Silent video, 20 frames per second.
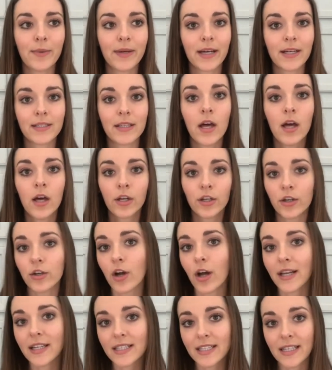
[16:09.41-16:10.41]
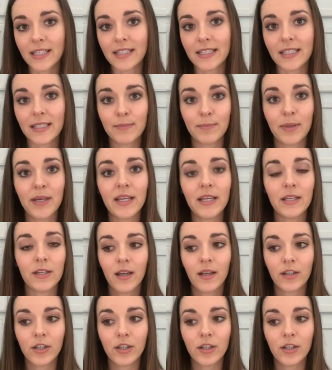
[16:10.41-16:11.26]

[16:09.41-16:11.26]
because you're not a sentient being.